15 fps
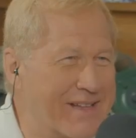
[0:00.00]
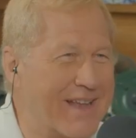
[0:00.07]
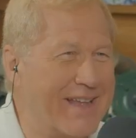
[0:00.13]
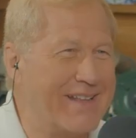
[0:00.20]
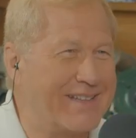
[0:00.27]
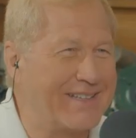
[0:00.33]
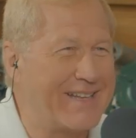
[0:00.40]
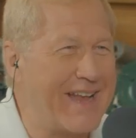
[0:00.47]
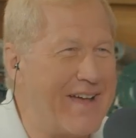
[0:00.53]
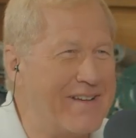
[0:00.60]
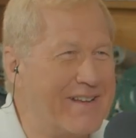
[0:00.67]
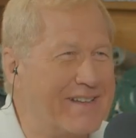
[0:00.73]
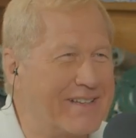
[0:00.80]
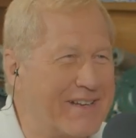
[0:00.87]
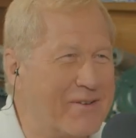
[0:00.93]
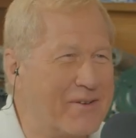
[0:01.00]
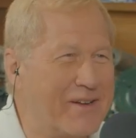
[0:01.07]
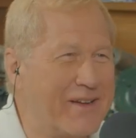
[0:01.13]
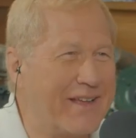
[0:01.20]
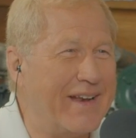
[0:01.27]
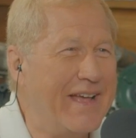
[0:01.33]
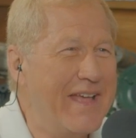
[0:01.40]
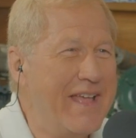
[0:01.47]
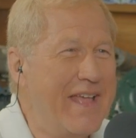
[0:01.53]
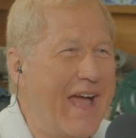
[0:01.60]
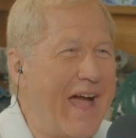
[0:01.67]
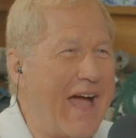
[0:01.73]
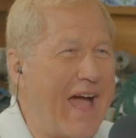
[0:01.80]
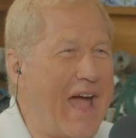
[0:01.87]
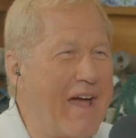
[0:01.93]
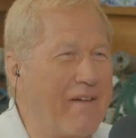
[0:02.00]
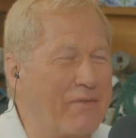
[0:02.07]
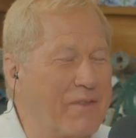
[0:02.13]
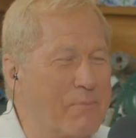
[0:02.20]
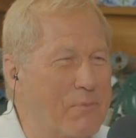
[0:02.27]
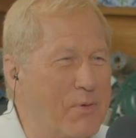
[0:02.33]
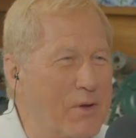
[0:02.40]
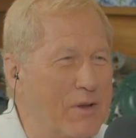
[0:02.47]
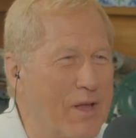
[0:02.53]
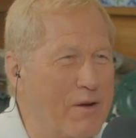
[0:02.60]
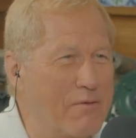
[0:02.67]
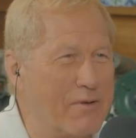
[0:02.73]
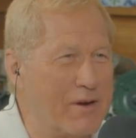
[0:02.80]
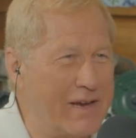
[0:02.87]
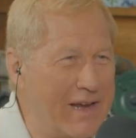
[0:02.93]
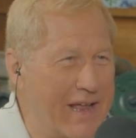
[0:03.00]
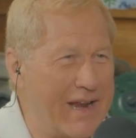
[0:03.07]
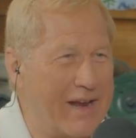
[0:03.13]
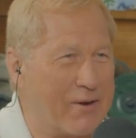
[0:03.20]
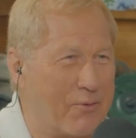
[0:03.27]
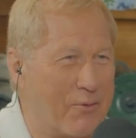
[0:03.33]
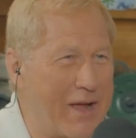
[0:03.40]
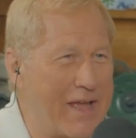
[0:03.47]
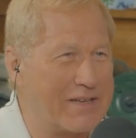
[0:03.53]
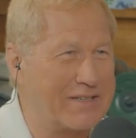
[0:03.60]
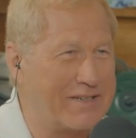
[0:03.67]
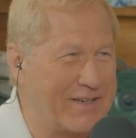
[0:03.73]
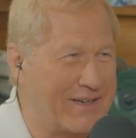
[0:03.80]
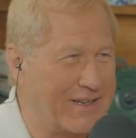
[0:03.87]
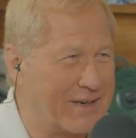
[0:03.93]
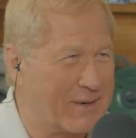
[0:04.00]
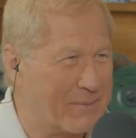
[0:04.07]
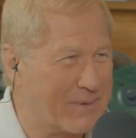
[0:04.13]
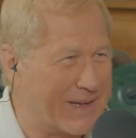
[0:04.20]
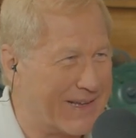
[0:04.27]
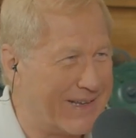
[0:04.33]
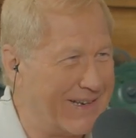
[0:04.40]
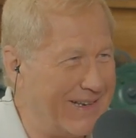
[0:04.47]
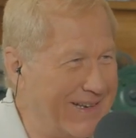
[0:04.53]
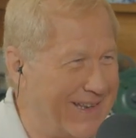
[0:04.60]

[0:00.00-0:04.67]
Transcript: It sounded so good. I have to pull over and let it rest a little bit.